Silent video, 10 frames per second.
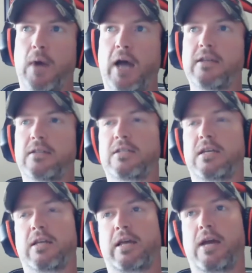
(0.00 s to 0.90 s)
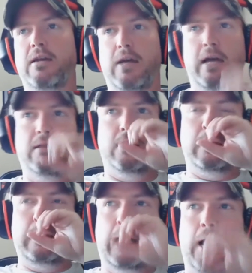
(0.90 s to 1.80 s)
I see it like I
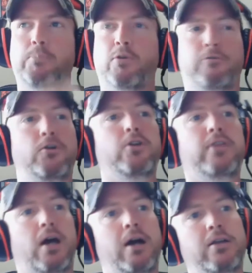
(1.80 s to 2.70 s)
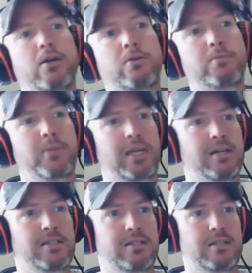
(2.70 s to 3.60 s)
I I prefer the audio
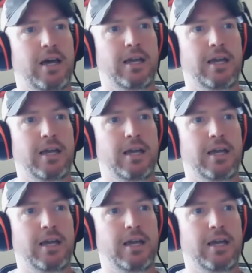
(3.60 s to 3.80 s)
because